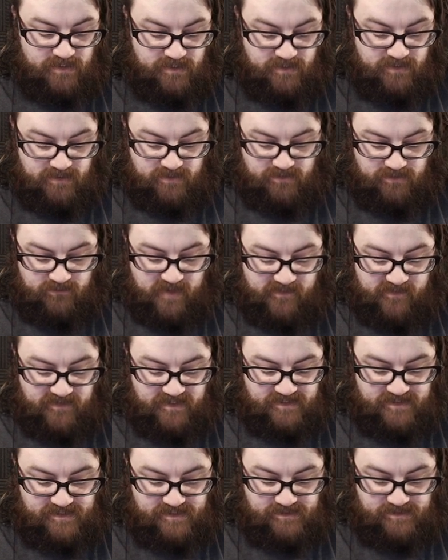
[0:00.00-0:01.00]
maybe
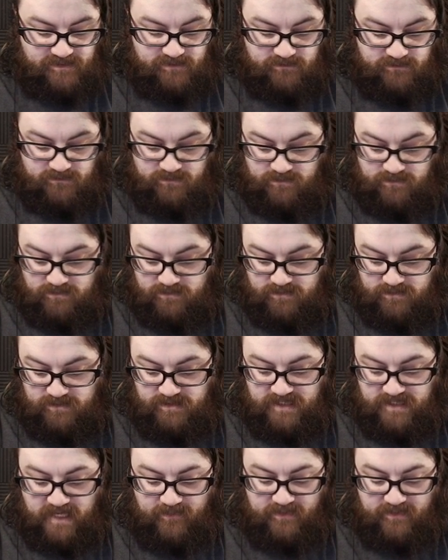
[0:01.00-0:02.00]
this is a
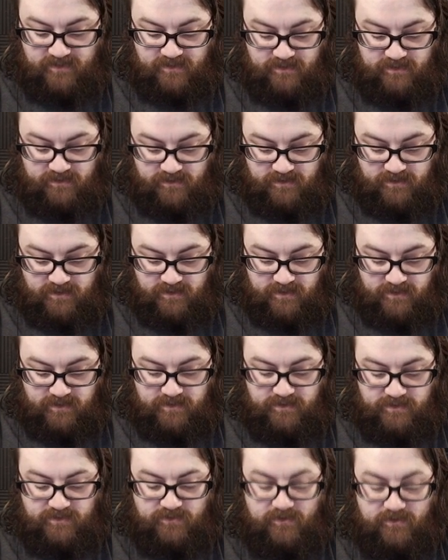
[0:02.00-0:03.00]
step in the
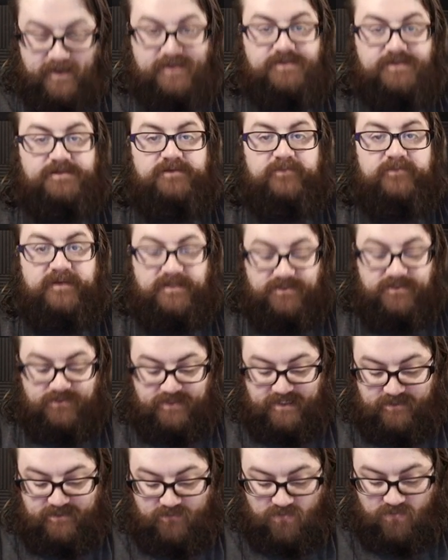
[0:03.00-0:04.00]
direction of me doing it
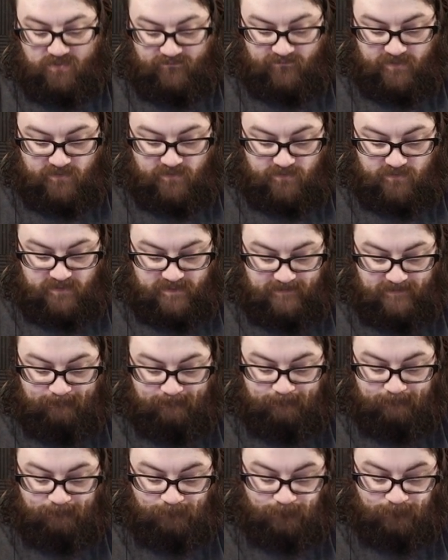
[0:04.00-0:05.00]
more frequently.
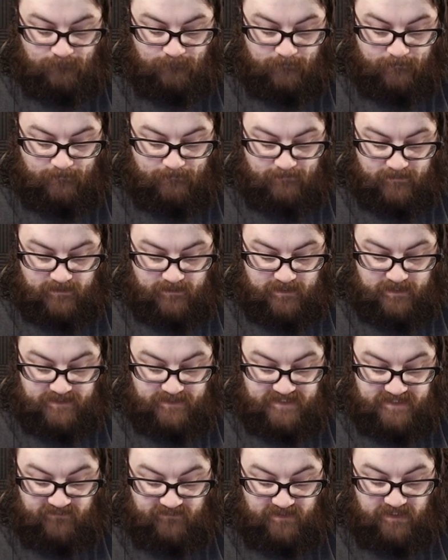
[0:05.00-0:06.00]
I
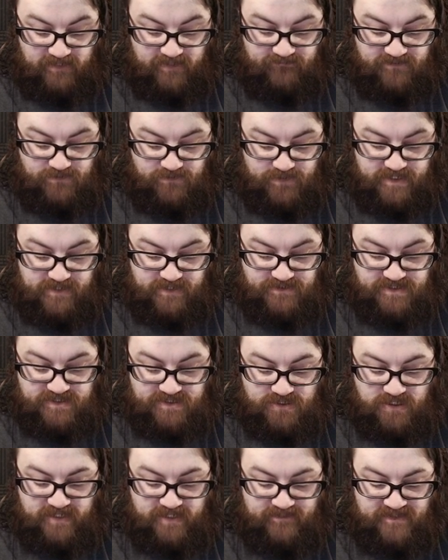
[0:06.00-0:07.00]
definitely love doing it on
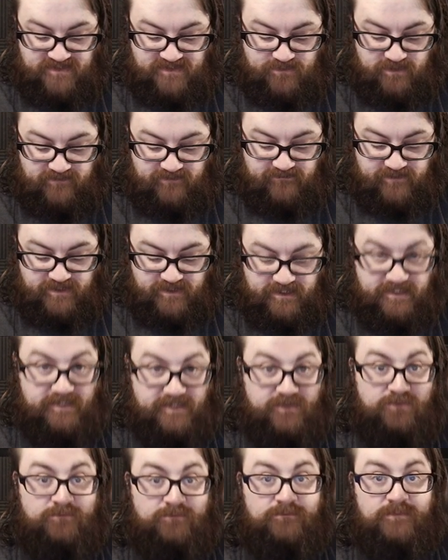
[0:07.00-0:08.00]
stream. It's really fun to do,
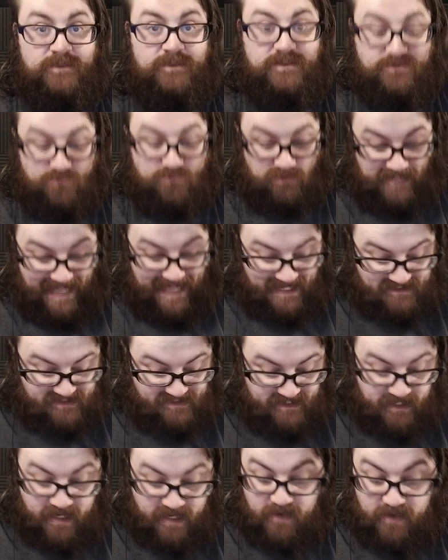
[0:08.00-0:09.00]
relaxing.
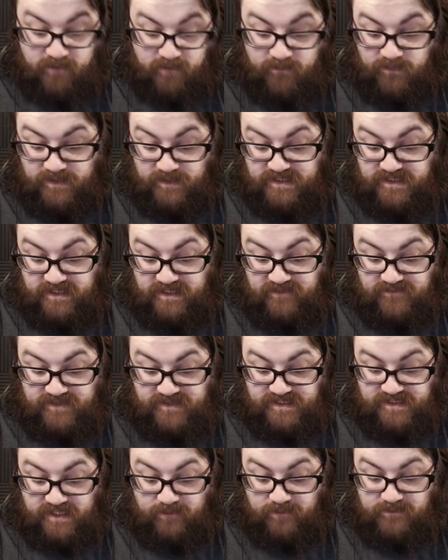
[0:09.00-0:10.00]
Plus it gives us
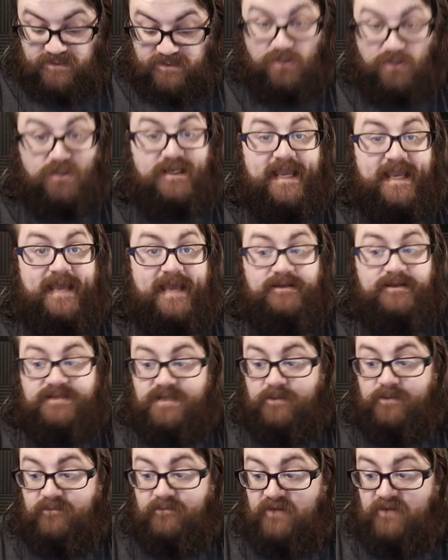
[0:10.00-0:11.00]
something to look at and
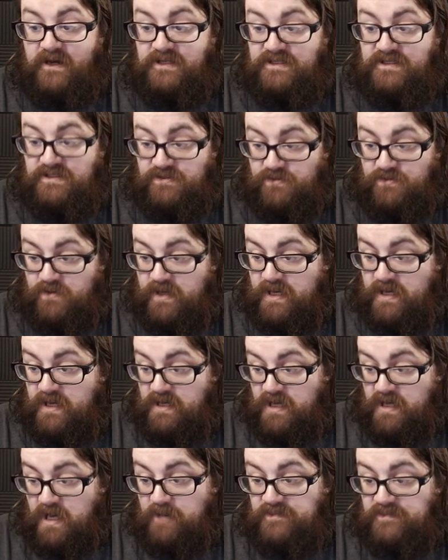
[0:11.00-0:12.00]
something fun to
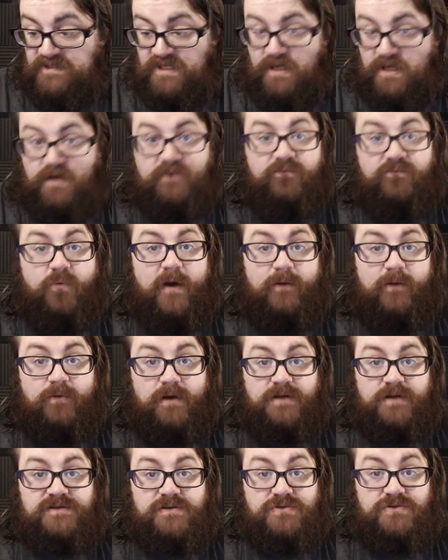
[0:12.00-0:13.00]
observe while we're
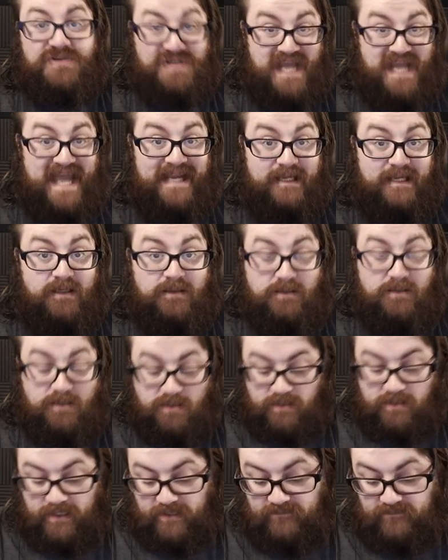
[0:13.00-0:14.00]
also chatting,
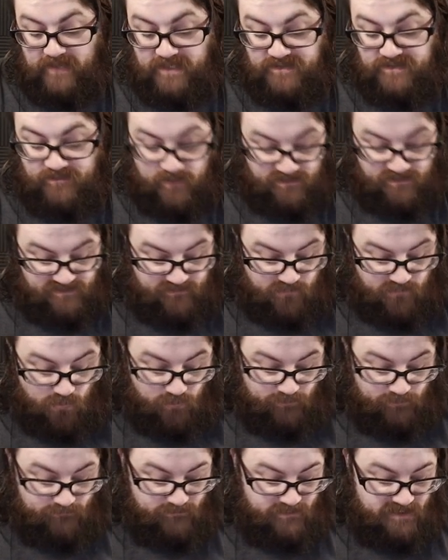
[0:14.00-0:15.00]
and that's most
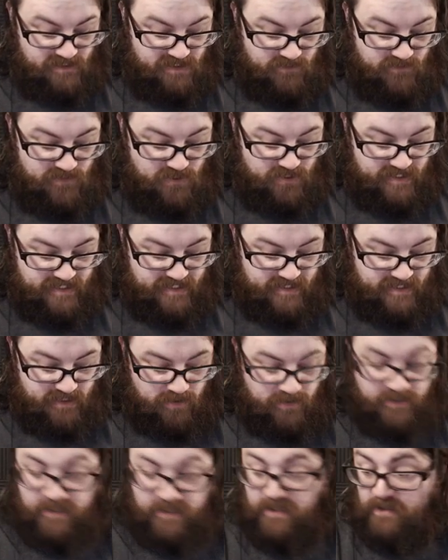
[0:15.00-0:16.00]
important, the community here.
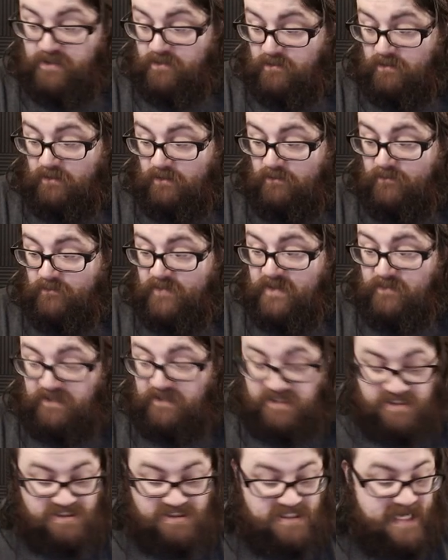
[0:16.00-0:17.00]
The people in the
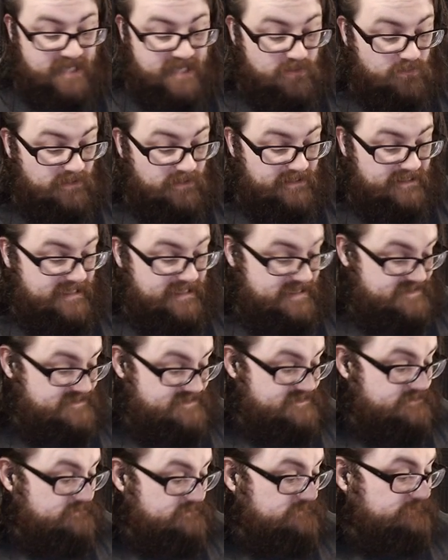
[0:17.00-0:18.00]
chat are really nice.
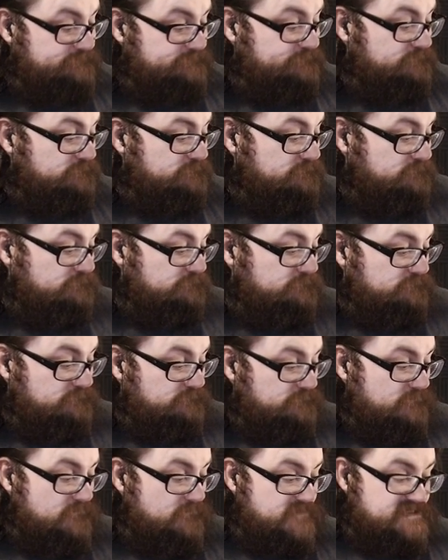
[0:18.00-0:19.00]

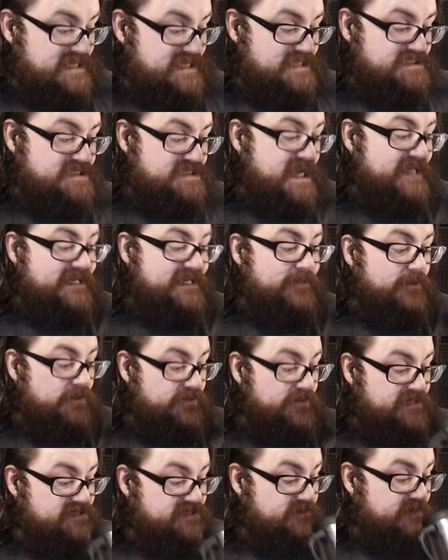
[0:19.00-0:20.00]
Besides Jackie Moon,
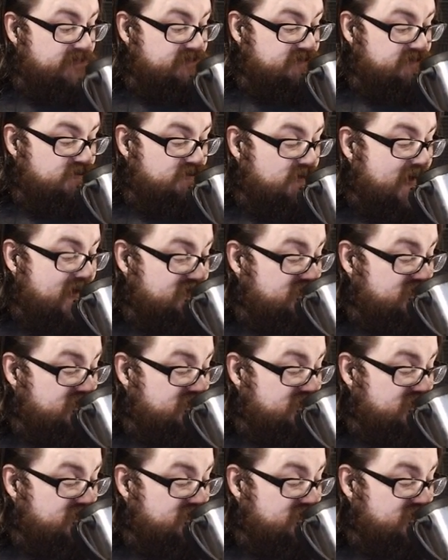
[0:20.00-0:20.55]
he's a piece of trash.